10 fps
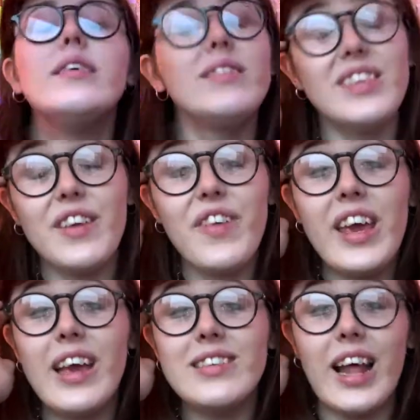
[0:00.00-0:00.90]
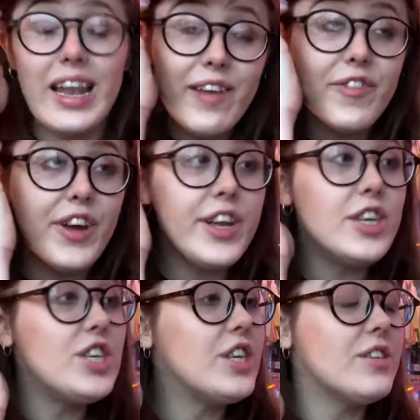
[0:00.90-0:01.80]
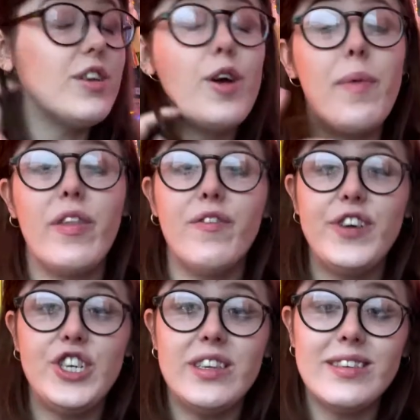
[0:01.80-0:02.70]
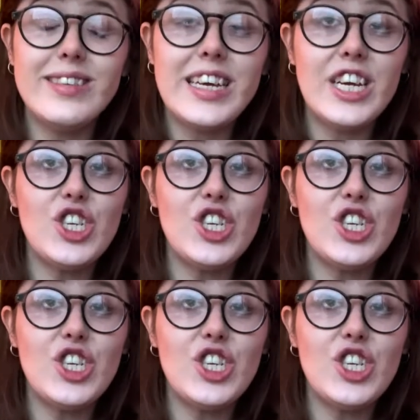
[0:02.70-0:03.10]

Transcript: Stevie is 11. She doesn't know about the fish in the sea.